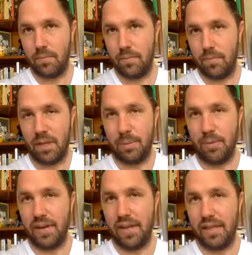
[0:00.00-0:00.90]
It
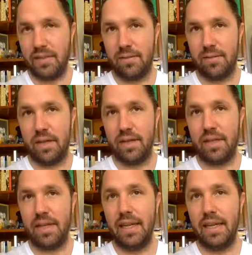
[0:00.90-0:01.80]
provides a very
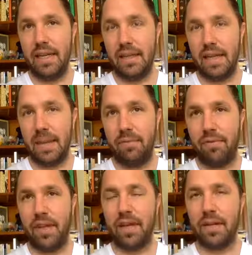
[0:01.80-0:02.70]
heating type of
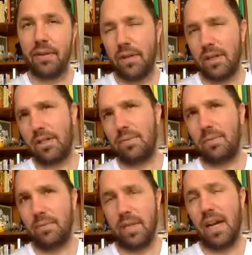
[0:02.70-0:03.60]
thing. Or,
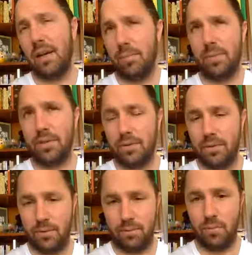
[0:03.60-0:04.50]
yeah,
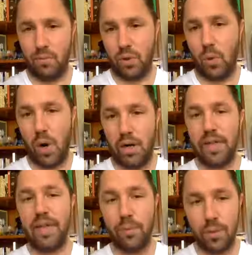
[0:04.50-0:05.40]
muscles require
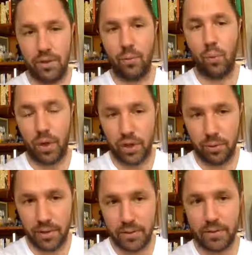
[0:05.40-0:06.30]
heat. When you work your
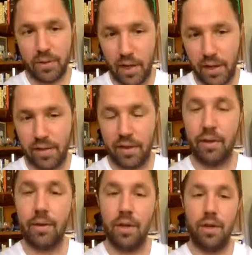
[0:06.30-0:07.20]
muscles a lot,
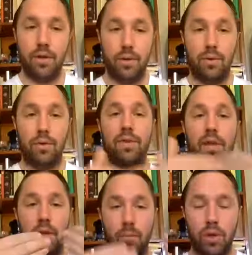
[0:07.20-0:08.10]
then you
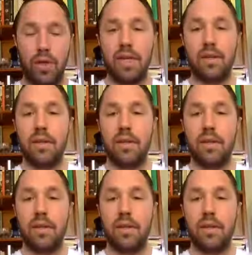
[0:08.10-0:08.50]
develop more heat.